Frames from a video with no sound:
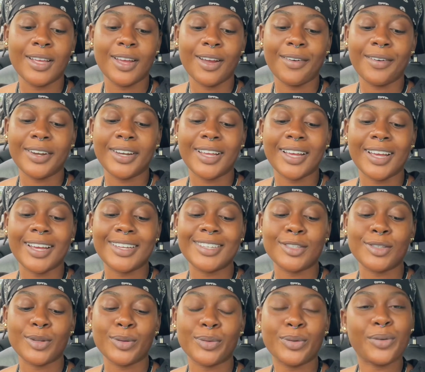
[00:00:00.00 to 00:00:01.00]
Alrighty guys,
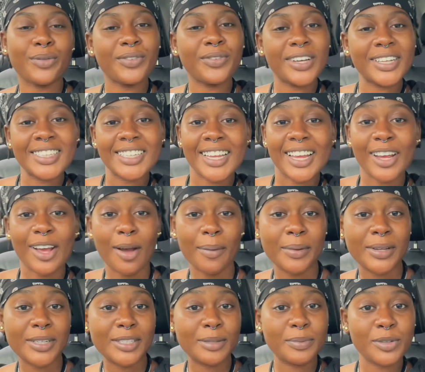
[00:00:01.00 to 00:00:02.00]
so don't forget to like,
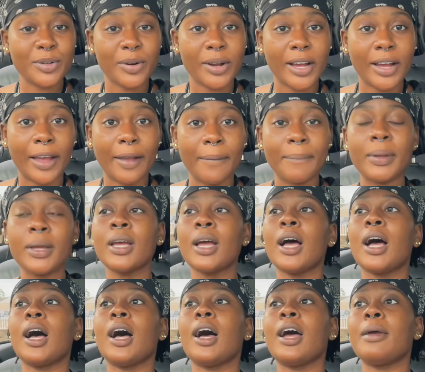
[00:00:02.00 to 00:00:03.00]
comment, and subscribe.
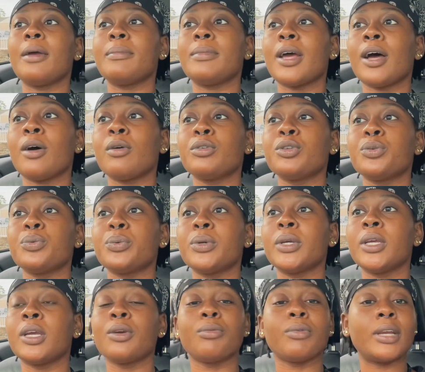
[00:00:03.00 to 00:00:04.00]
I'm now
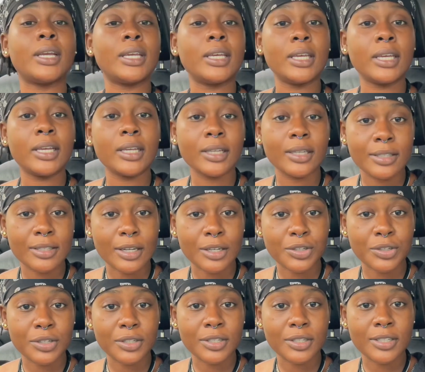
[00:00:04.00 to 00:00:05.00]
doing Reiki healing
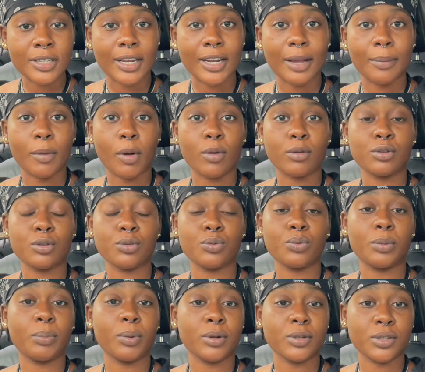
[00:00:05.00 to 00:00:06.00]
sessions and I'm also
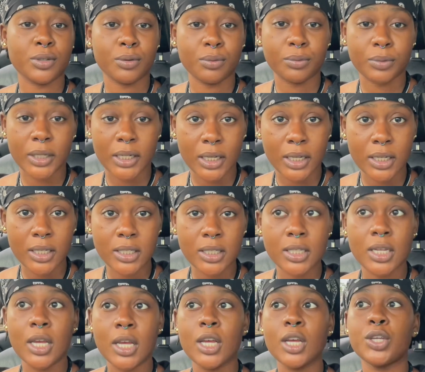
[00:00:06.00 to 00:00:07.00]
doing personal readings.
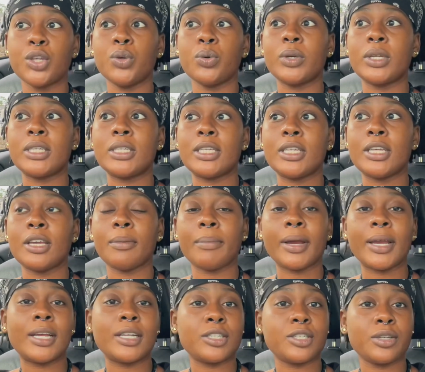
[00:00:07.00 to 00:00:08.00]
You can DM
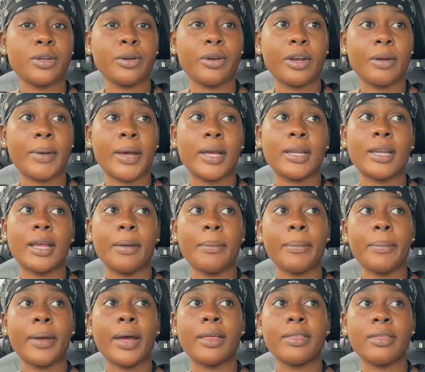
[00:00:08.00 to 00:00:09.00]
my Instagram at
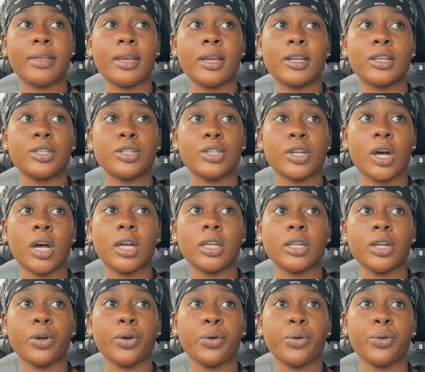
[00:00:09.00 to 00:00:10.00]

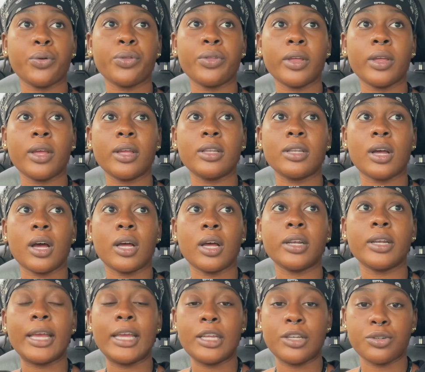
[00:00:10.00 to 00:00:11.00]

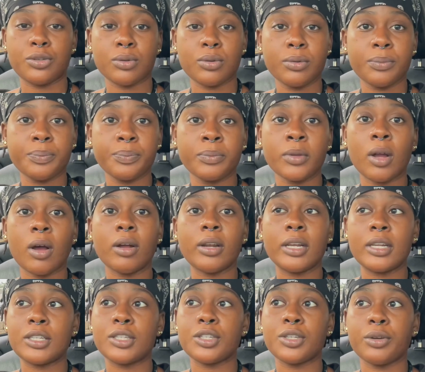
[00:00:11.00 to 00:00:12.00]
empathic.earth.angel on
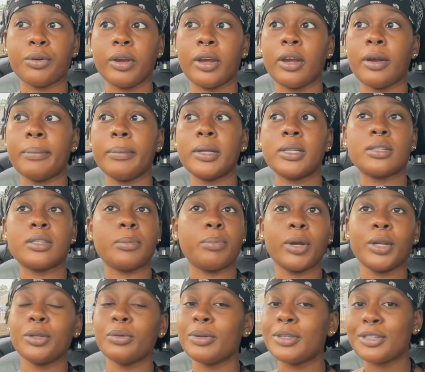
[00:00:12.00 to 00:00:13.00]
Instagram. It's a
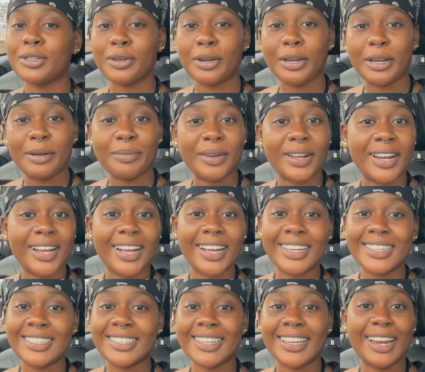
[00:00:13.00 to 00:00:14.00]
brand new Instagram. Now, like
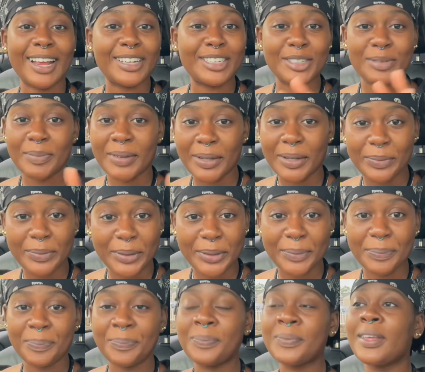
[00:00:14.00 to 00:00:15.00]
I said, I just made
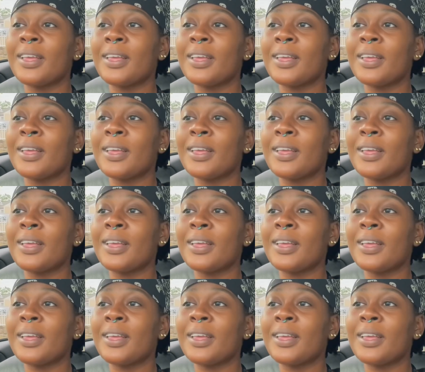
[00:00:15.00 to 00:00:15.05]
one.